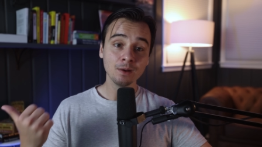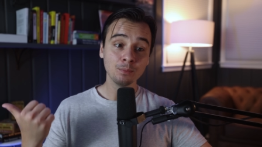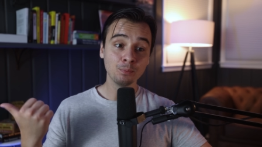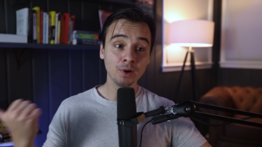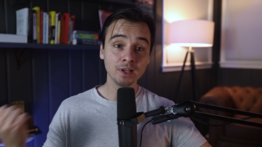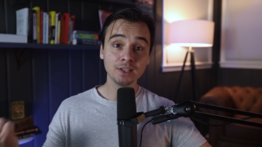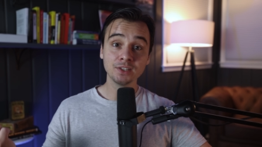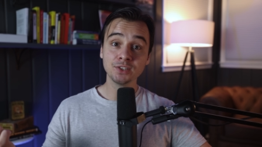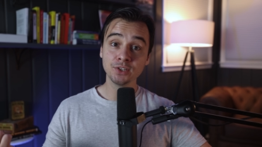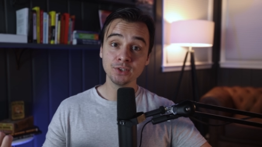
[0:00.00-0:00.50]

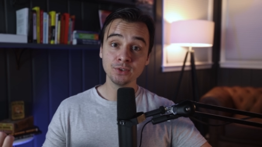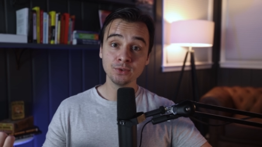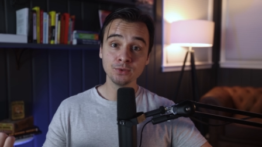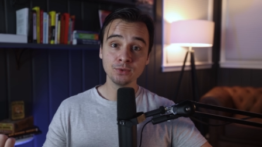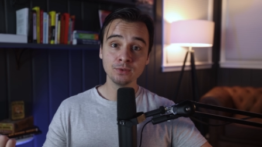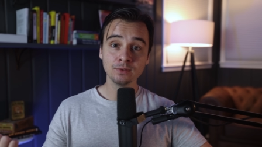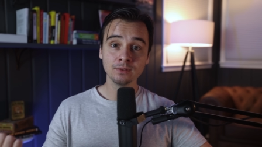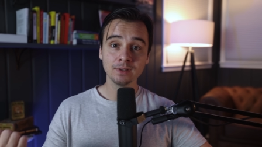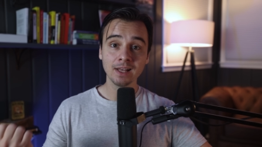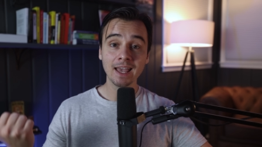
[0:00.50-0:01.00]
but
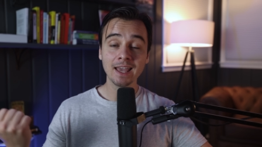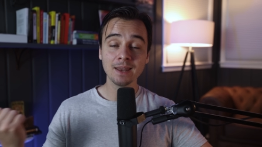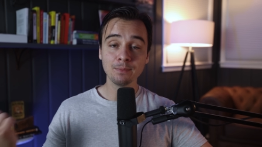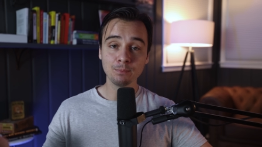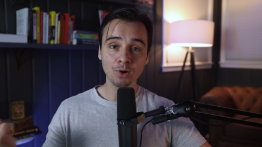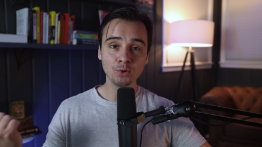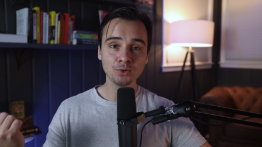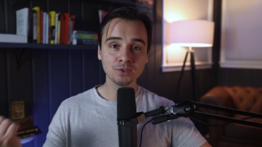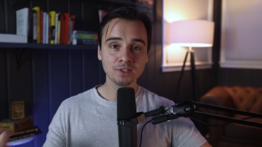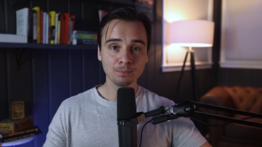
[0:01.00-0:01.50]
two,
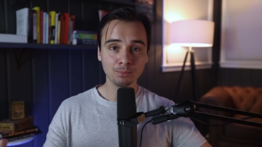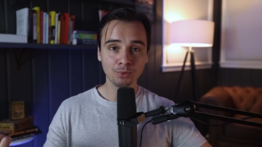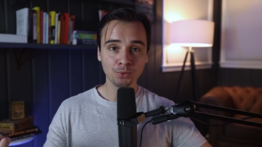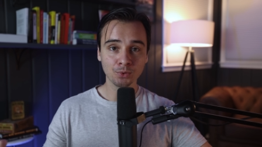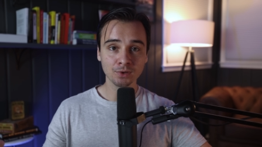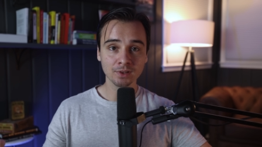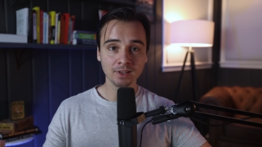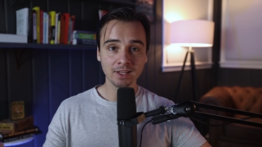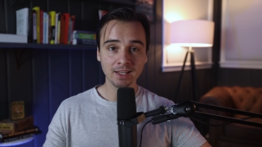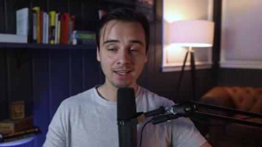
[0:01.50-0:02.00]
and most
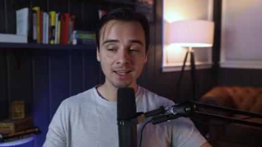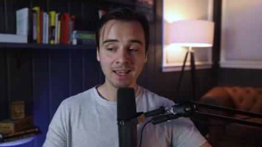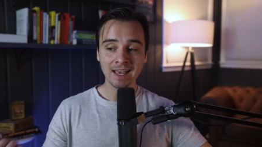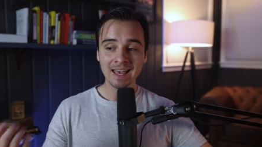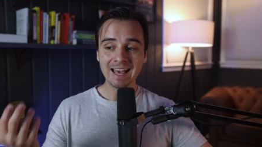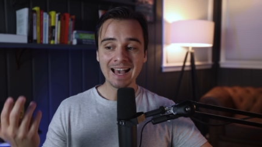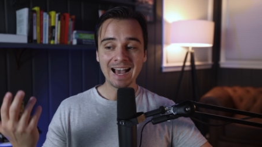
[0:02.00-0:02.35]
importantly,